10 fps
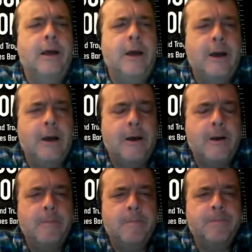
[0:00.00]

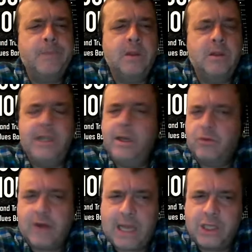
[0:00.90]
Um, didn't
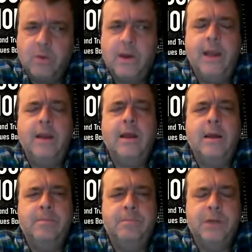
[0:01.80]
graduate,
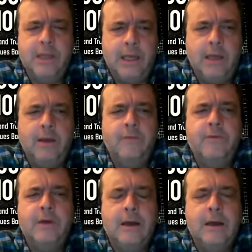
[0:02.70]
I believe,
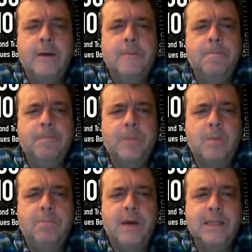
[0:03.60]
um,
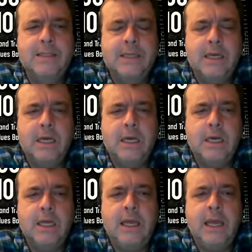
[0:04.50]
but
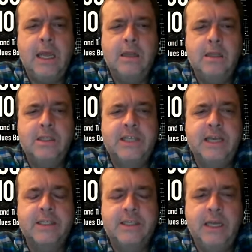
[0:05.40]
uh, in
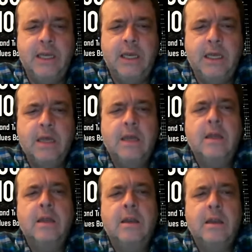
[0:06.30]
60-
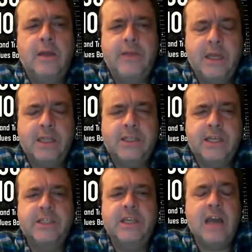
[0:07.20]
I think it's
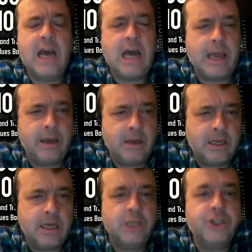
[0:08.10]
69,
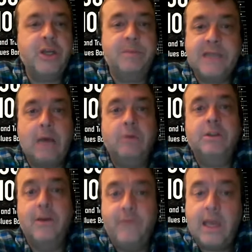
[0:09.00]
uh, ships
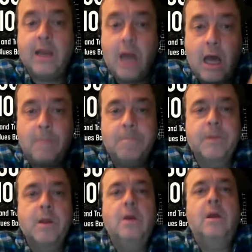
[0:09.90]
out to Vietnam.
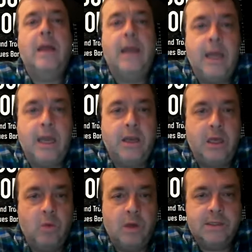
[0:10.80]
And
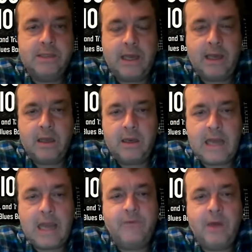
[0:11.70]
he was a, a
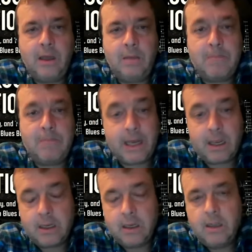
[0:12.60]
Navy
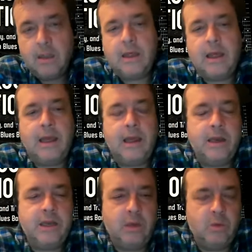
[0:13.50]
medic
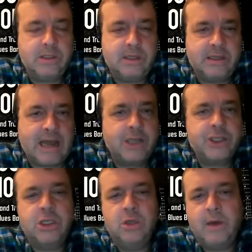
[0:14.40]
and he was
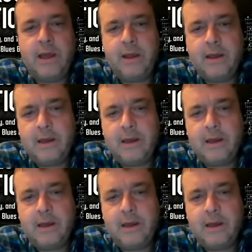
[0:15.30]
attached to a,